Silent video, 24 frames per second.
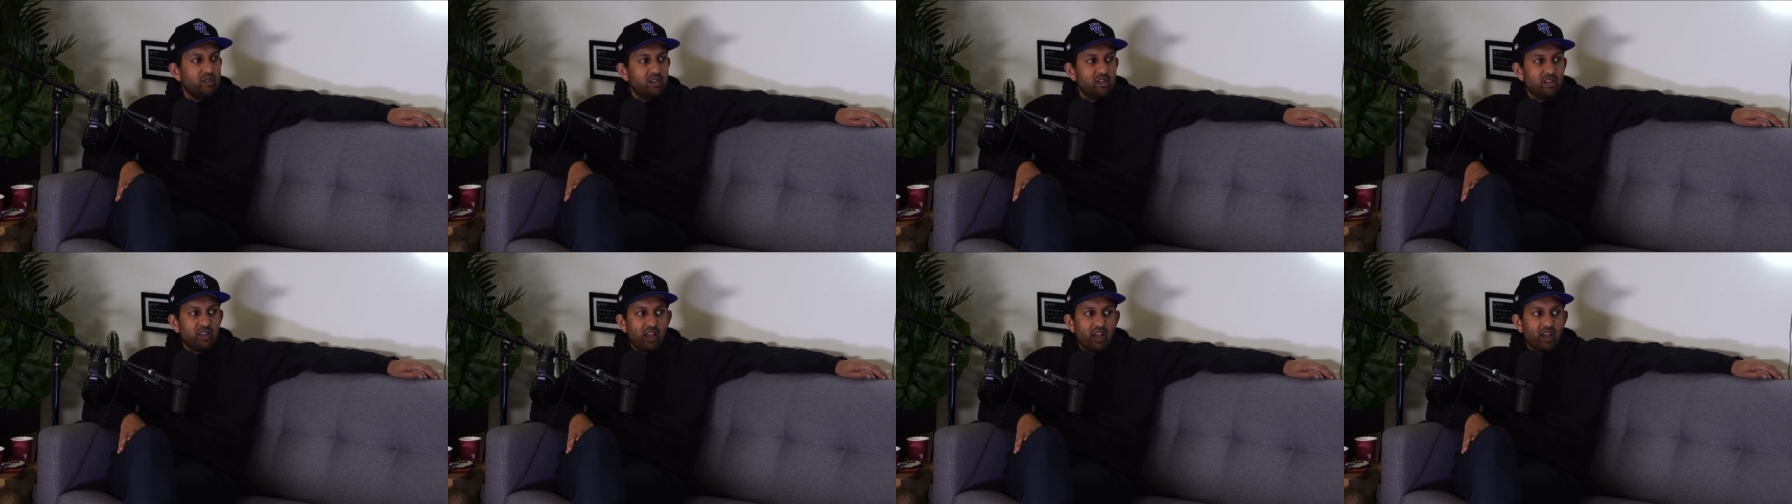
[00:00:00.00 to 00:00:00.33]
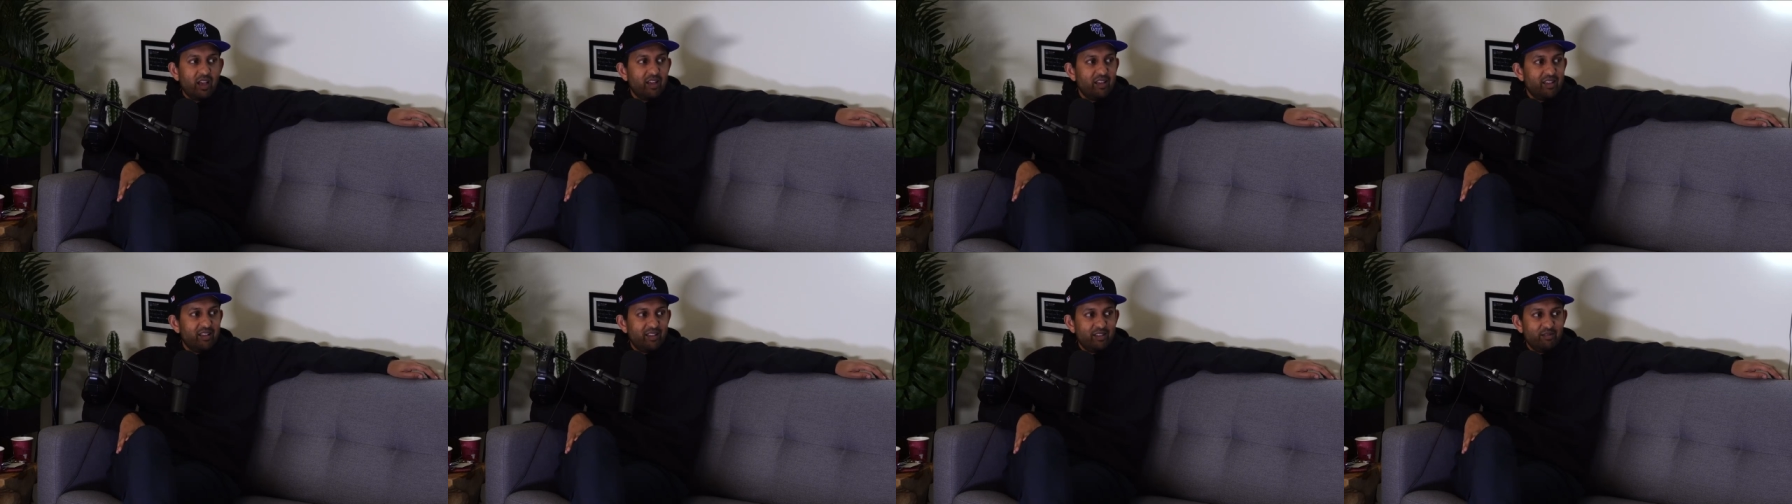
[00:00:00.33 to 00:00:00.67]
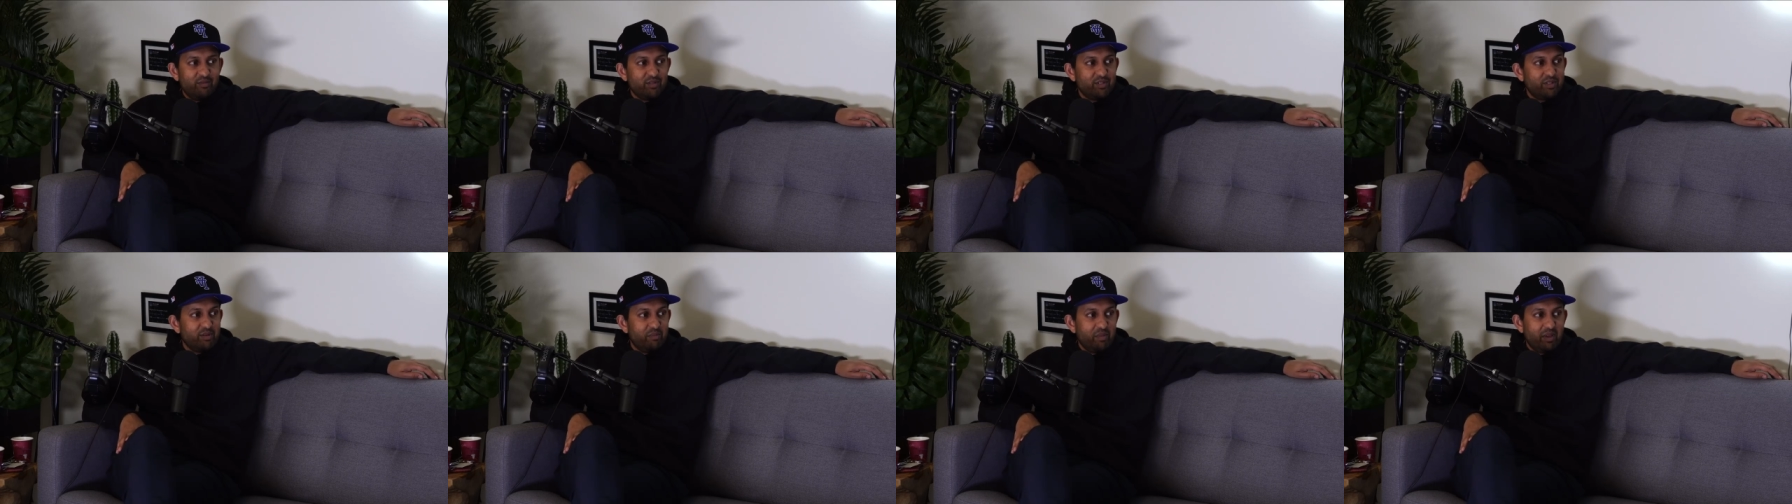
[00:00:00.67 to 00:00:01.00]
Yeah, it
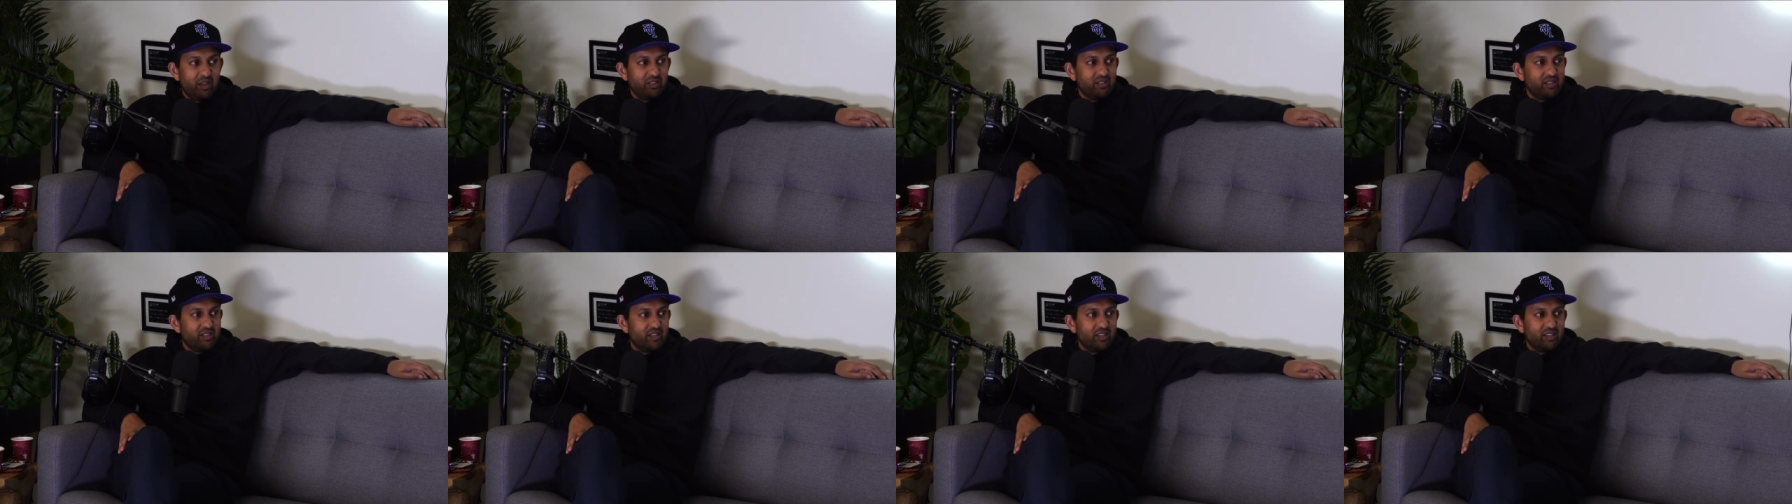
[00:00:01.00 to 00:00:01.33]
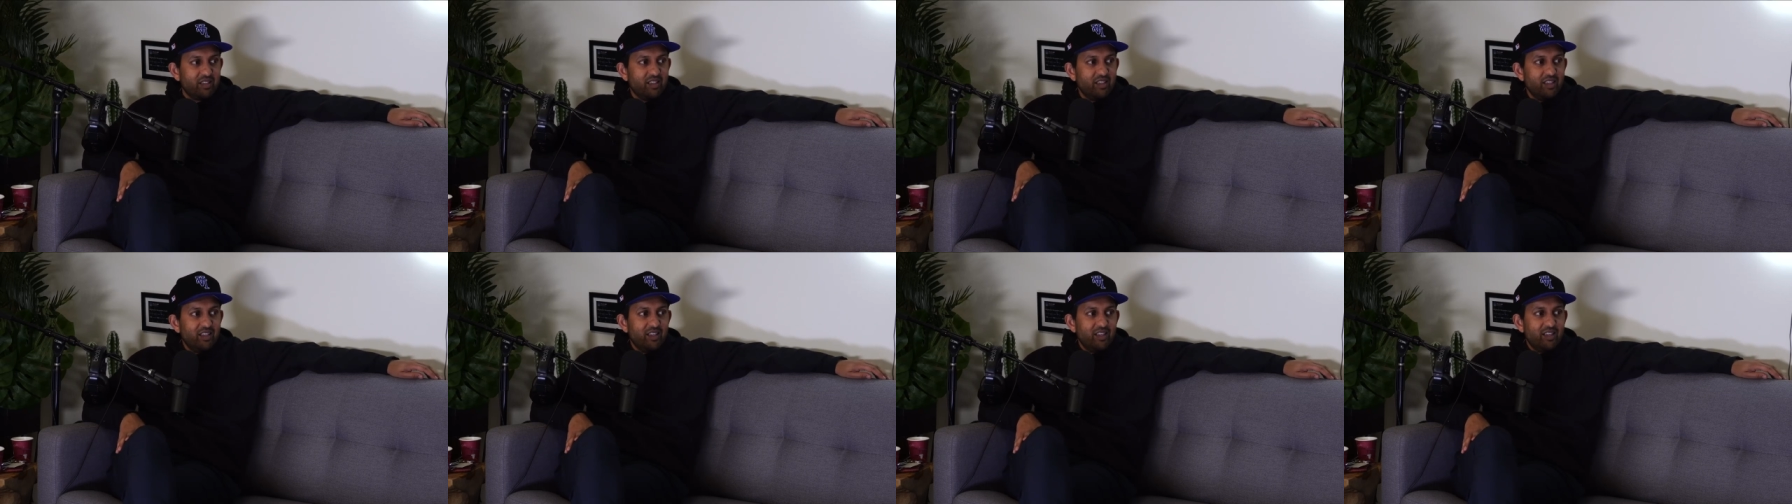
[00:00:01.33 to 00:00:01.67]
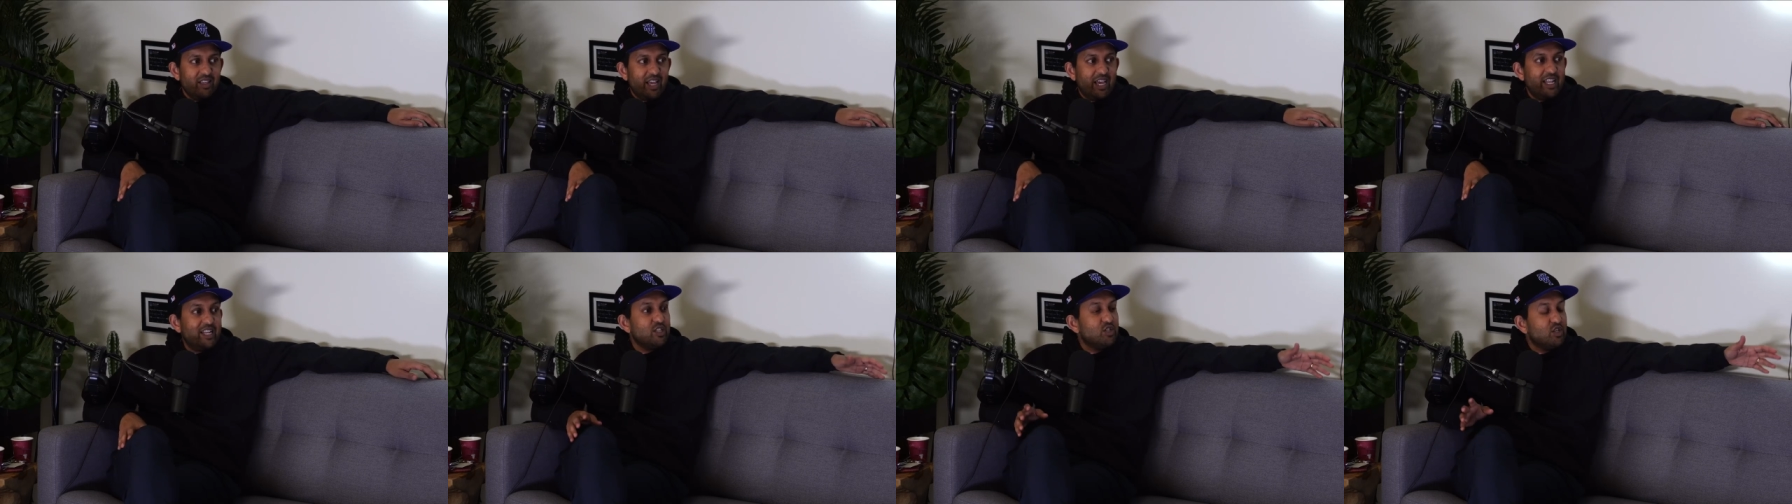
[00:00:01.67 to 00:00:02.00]
was amazing,
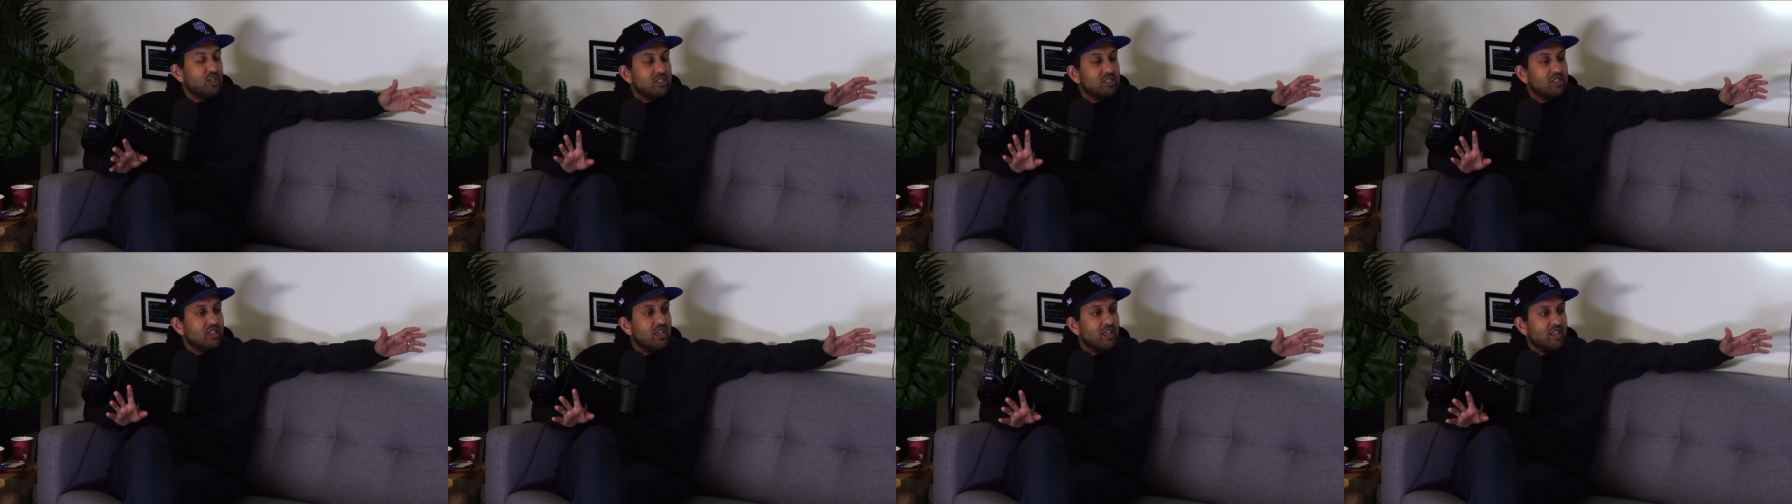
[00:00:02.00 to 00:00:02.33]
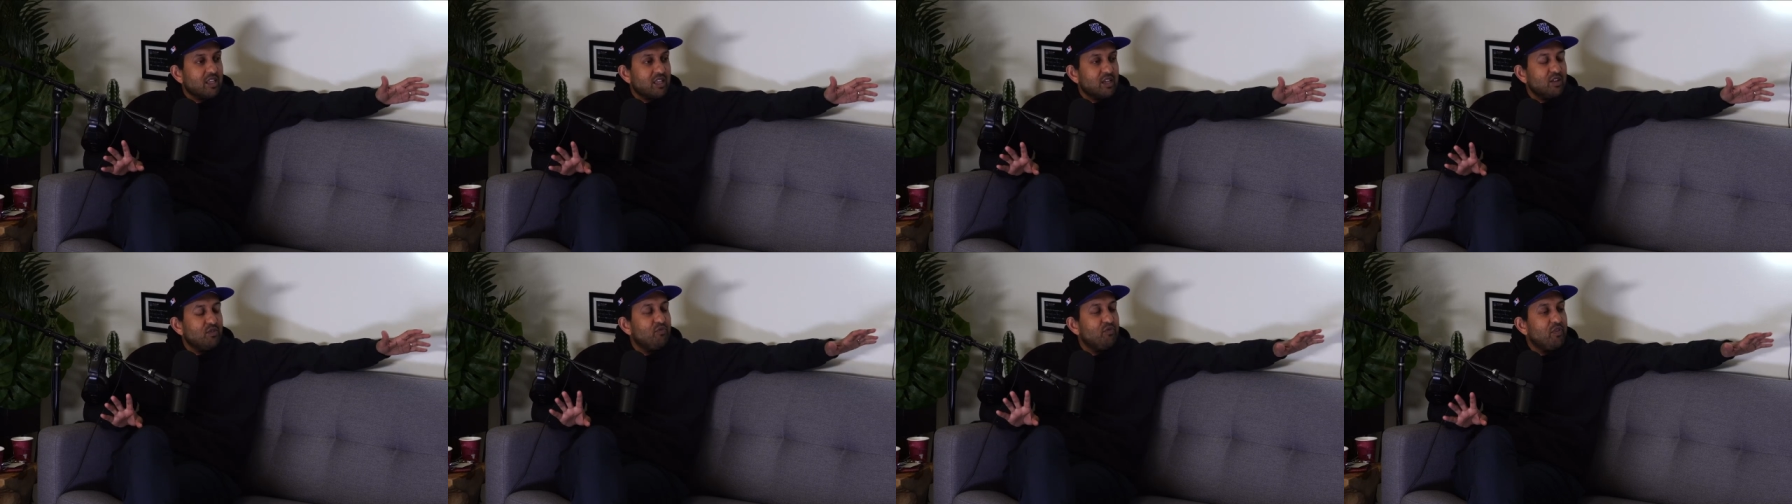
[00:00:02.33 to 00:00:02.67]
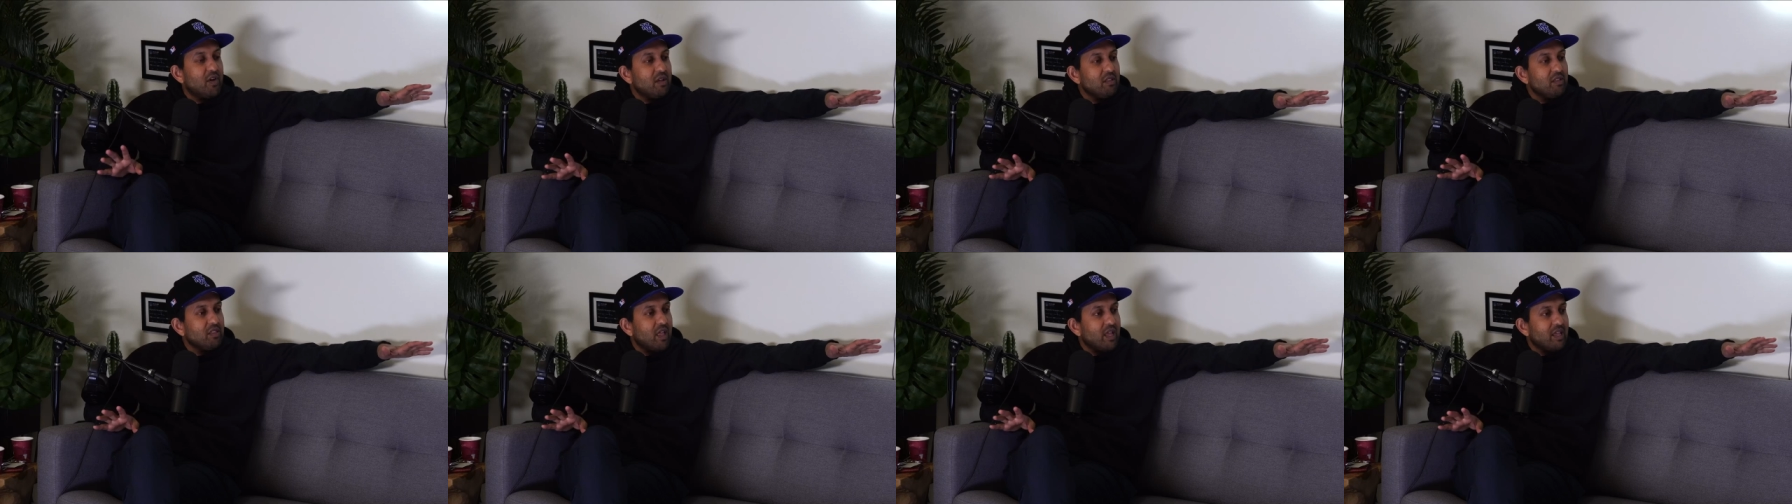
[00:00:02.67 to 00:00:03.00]
and it just like it
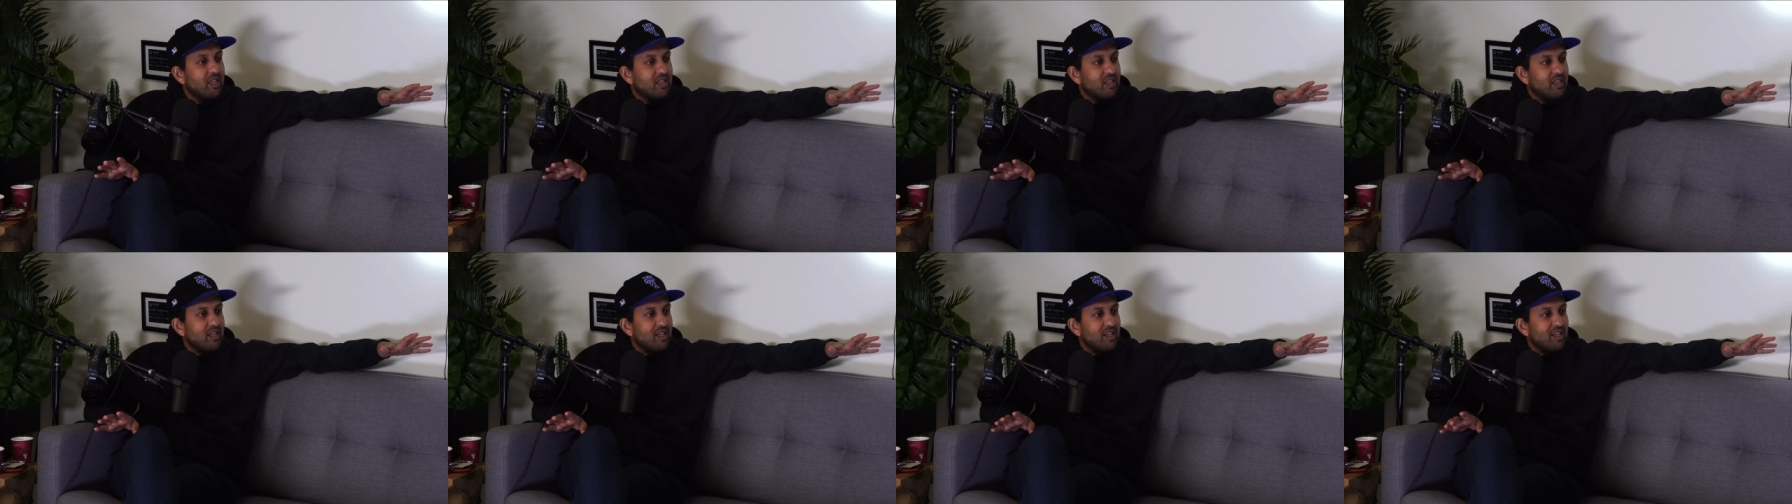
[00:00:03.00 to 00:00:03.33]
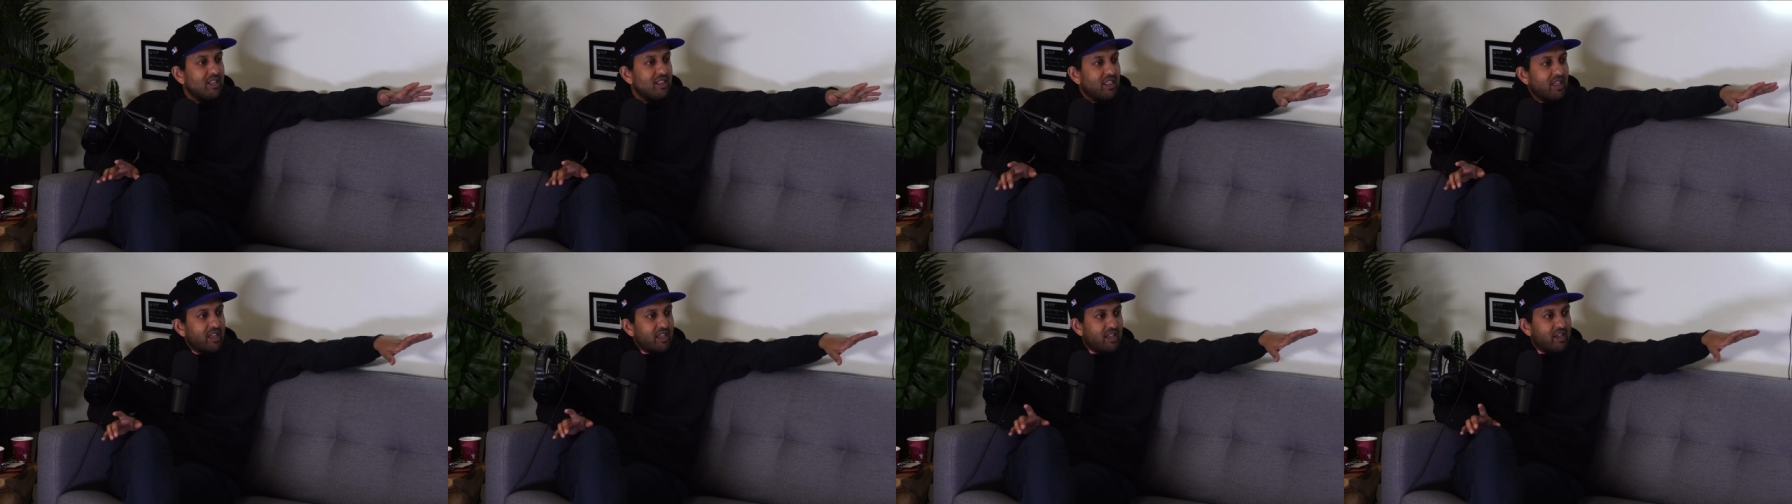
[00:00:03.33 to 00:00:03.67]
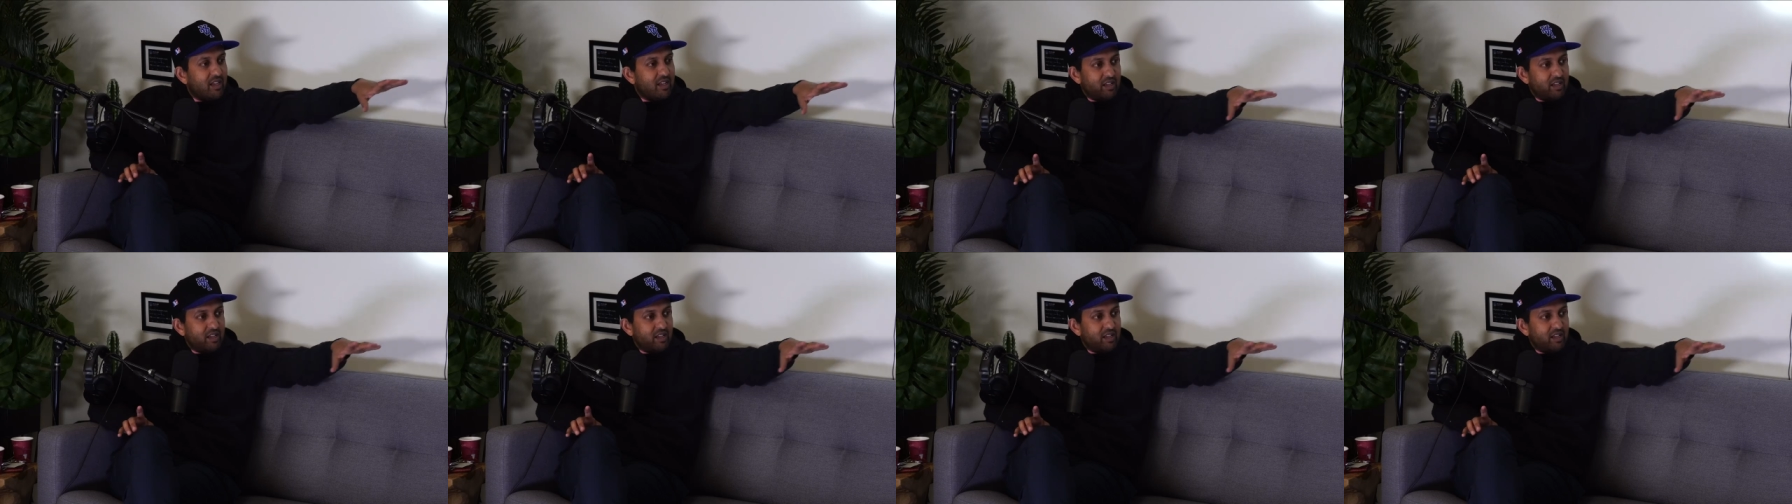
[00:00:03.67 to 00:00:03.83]
felt like like